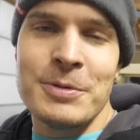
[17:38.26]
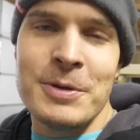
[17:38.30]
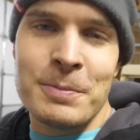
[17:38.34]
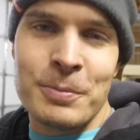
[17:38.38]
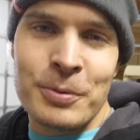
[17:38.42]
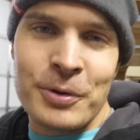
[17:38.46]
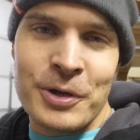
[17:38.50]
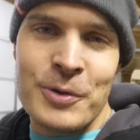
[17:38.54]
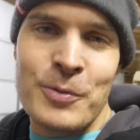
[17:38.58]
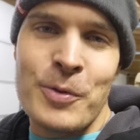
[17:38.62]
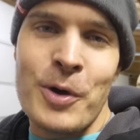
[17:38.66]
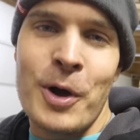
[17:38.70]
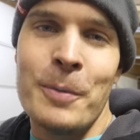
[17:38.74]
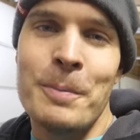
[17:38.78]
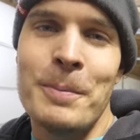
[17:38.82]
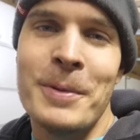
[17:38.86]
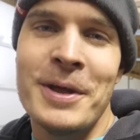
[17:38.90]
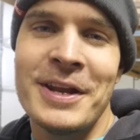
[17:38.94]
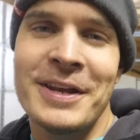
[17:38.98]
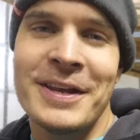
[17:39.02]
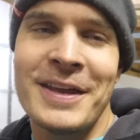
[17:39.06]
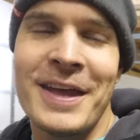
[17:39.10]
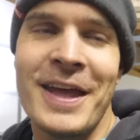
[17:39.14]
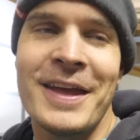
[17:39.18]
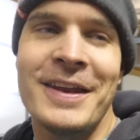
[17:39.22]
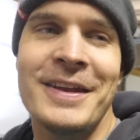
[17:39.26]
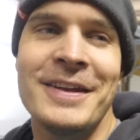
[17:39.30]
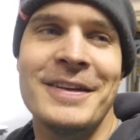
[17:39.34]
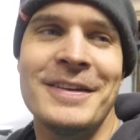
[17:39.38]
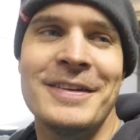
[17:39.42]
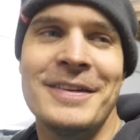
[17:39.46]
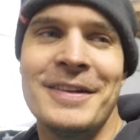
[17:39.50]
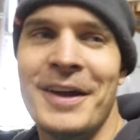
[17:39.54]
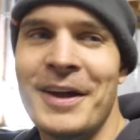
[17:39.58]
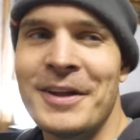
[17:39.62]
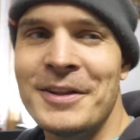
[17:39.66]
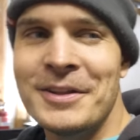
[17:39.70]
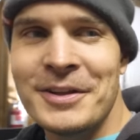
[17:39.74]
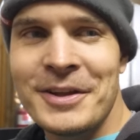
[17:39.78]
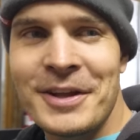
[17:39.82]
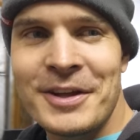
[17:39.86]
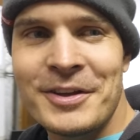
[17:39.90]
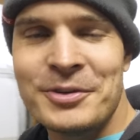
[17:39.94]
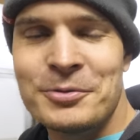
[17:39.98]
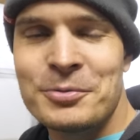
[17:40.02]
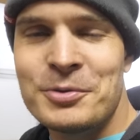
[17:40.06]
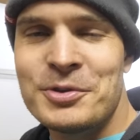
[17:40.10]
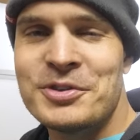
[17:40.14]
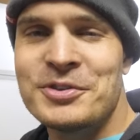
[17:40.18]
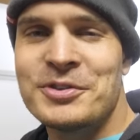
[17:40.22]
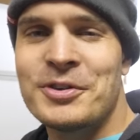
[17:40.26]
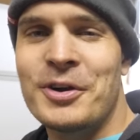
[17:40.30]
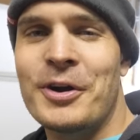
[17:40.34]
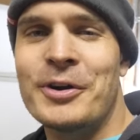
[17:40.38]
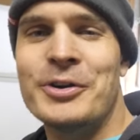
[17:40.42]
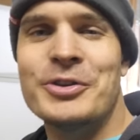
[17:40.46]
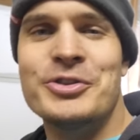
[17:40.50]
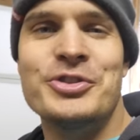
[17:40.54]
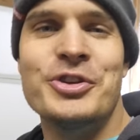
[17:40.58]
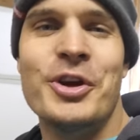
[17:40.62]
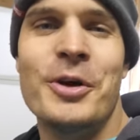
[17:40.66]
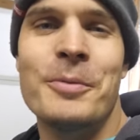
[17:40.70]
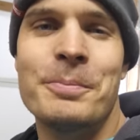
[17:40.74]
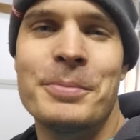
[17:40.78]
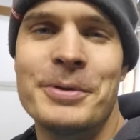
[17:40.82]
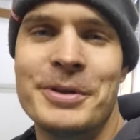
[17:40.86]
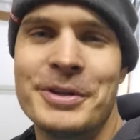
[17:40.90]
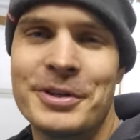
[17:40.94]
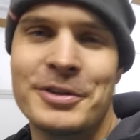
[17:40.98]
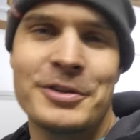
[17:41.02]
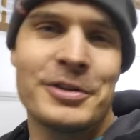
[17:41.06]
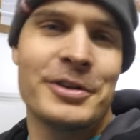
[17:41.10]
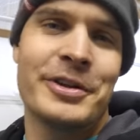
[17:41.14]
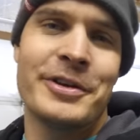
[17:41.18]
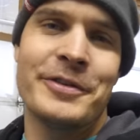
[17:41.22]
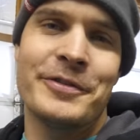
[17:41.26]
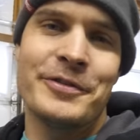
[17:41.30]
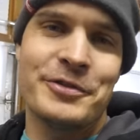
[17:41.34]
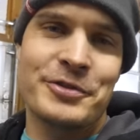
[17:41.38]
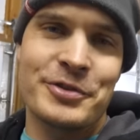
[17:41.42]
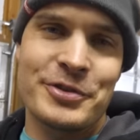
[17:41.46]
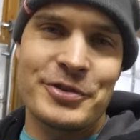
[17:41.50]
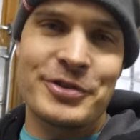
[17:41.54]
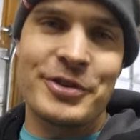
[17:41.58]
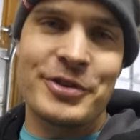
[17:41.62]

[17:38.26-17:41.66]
be pretty well mitigated unless we start jumping cliffs or